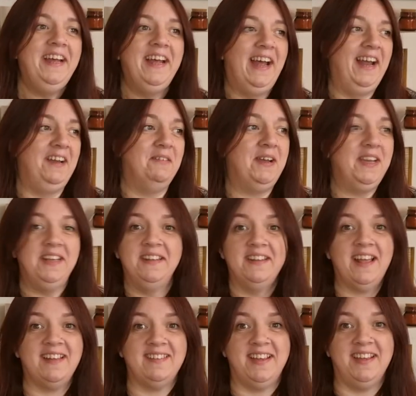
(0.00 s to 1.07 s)
anyway,
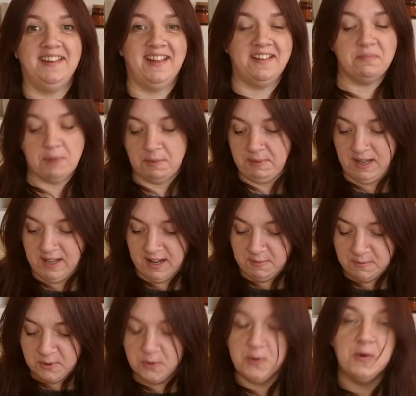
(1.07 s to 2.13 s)
that's it. That's my B&M
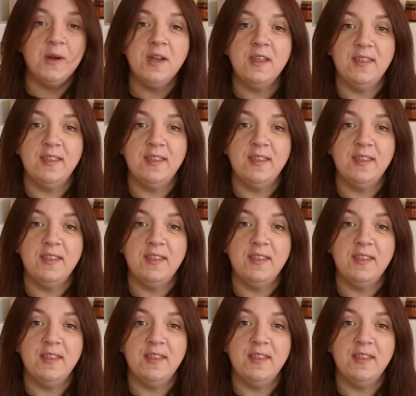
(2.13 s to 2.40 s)
haul.